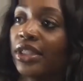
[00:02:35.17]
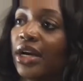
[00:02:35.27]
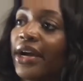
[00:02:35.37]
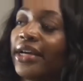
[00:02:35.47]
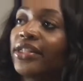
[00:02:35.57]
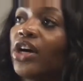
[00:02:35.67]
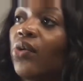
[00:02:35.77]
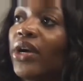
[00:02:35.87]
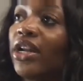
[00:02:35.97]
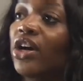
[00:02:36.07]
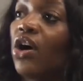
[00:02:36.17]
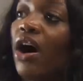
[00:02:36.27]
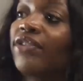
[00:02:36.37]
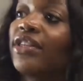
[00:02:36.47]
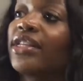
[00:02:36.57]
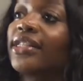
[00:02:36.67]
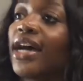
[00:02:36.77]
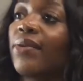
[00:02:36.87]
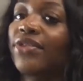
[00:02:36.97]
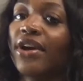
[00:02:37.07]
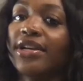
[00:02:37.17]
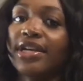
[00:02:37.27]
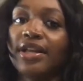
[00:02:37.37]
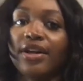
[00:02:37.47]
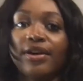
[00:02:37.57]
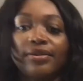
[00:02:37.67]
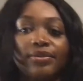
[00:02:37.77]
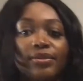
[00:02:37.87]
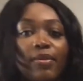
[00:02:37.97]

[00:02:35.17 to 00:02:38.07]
All right, so we're going to go off to the side with our yellow.